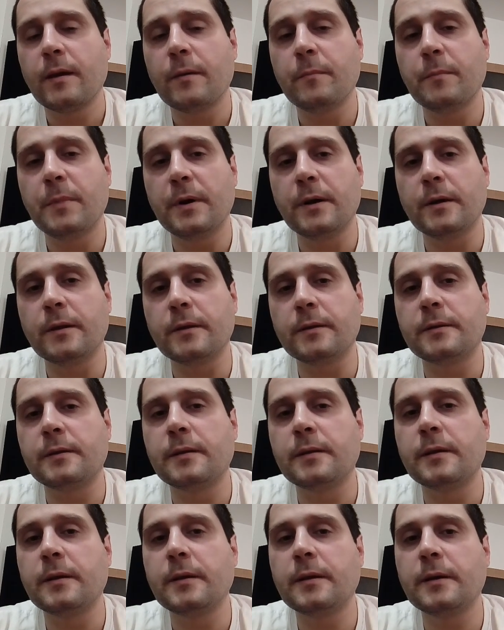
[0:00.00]

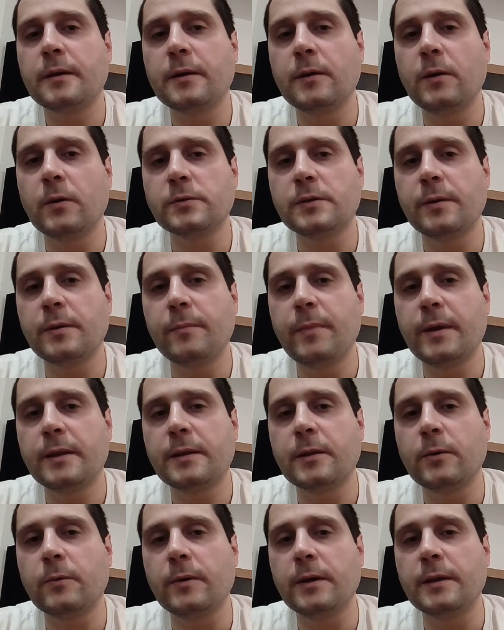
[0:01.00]
but he lost the
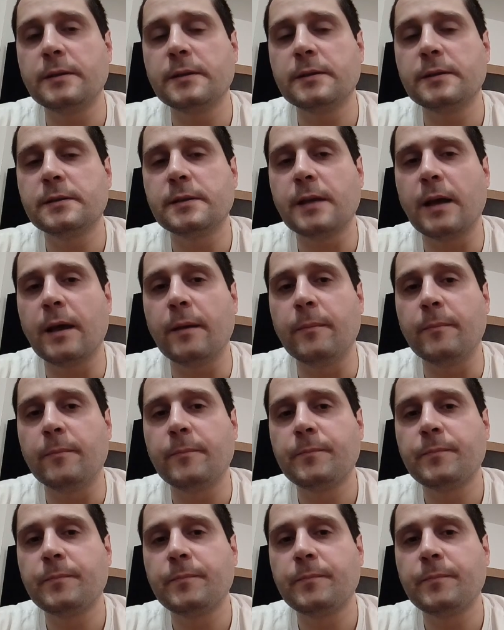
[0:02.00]
battle, and this time,